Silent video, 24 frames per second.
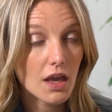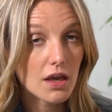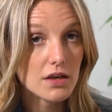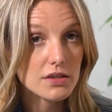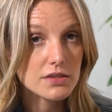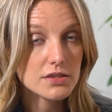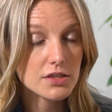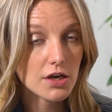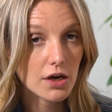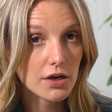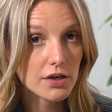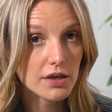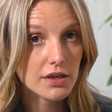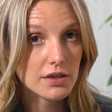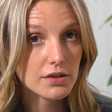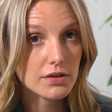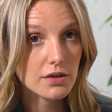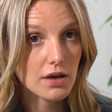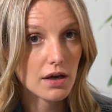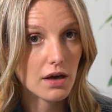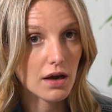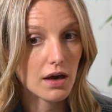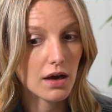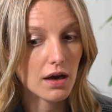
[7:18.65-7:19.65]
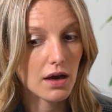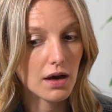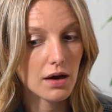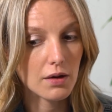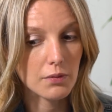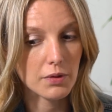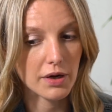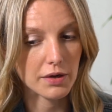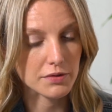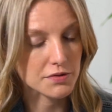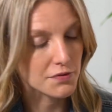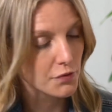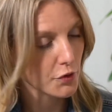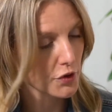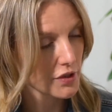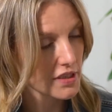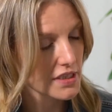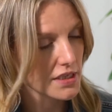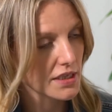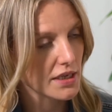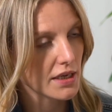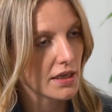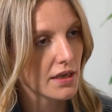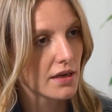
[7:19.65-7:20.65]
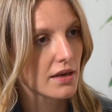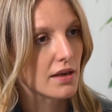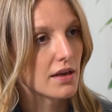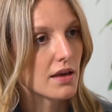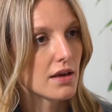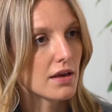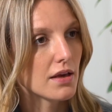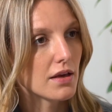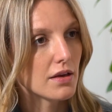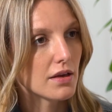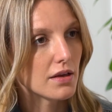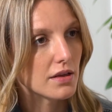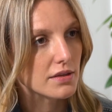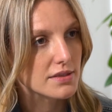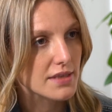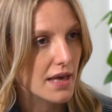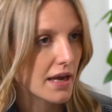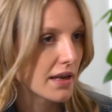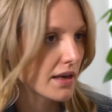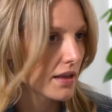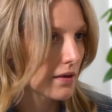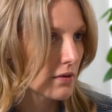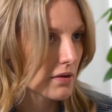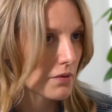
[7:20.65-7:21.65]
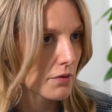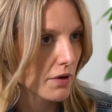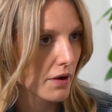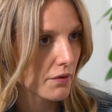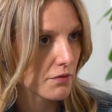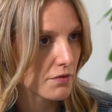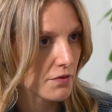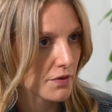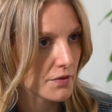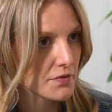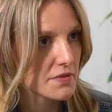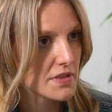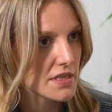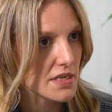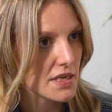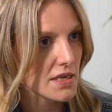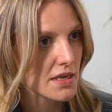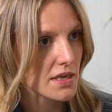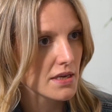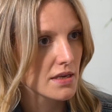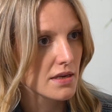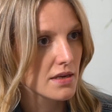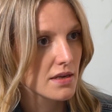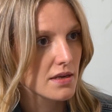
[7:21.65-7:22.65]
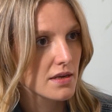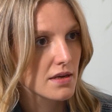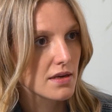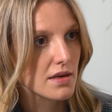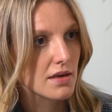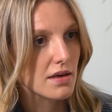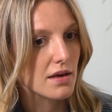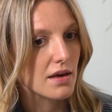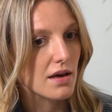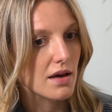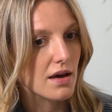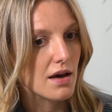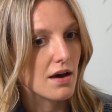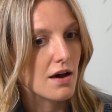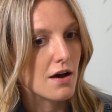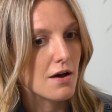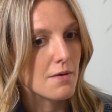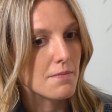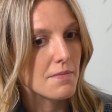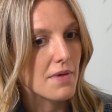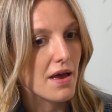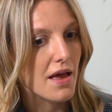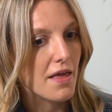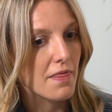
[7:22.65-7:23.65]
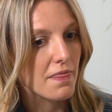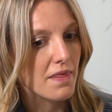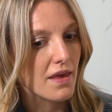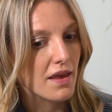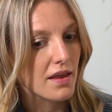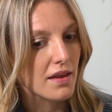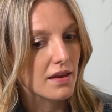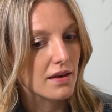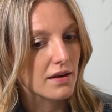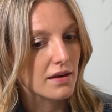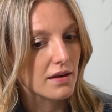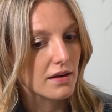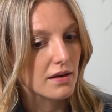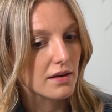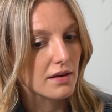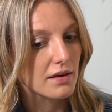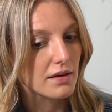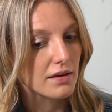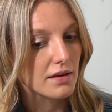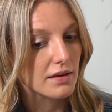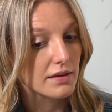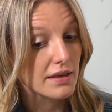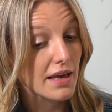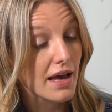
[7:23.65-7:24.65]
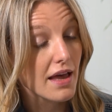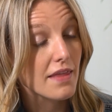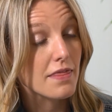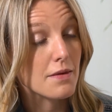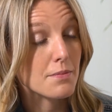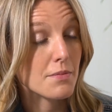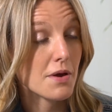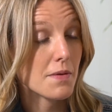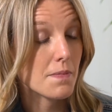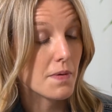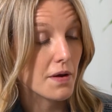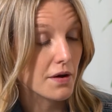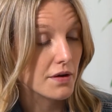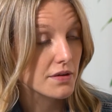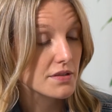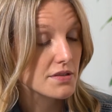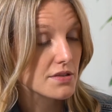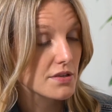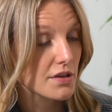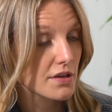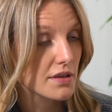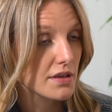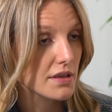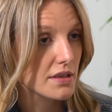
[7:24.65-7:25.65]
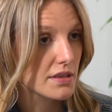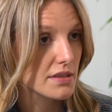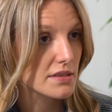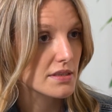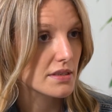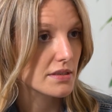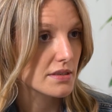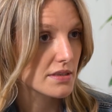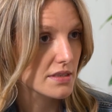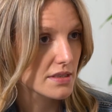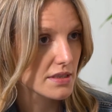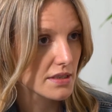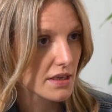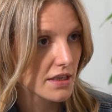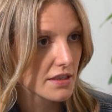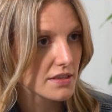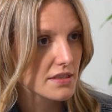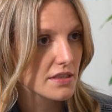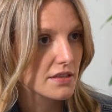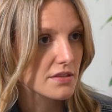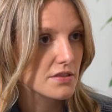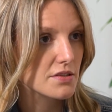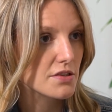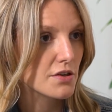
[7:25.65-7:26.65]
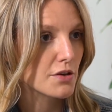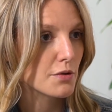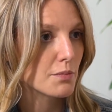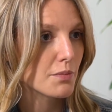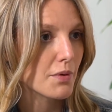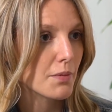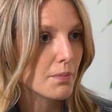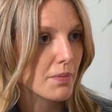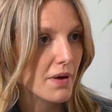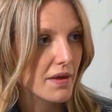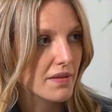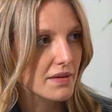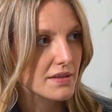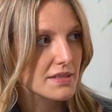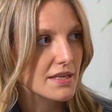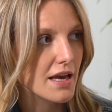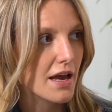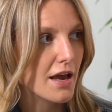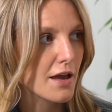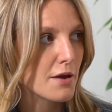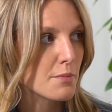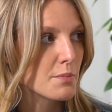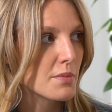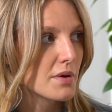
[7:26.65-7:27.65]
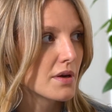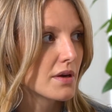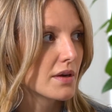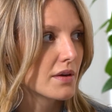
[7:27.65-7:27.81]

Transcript: started when I was 14, signing around 15, and then my parents started to get concerned, but by the time